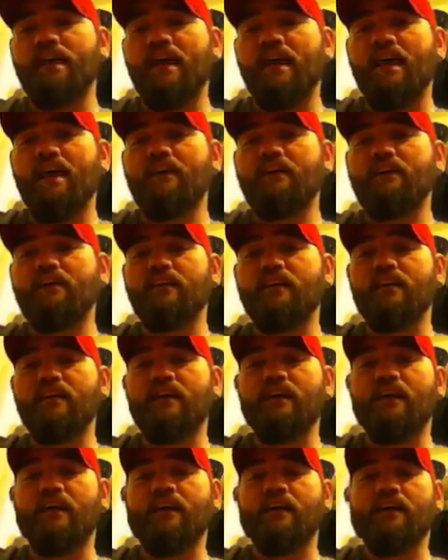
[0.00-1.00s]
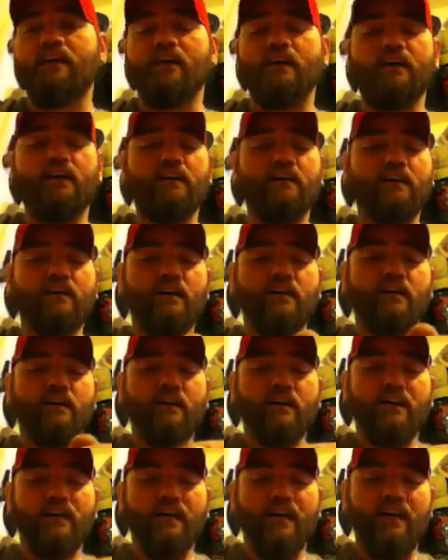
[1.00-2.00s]
tagged in a
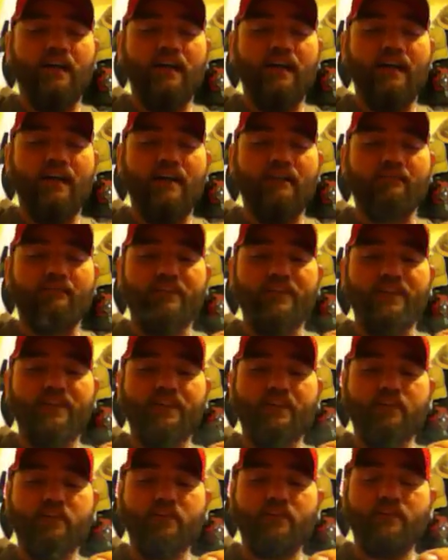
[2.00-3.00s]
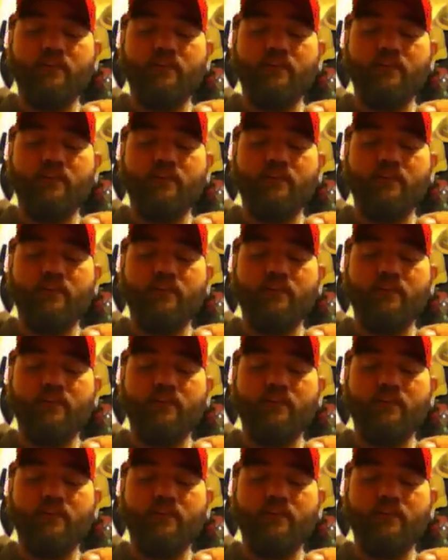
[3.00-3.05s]
video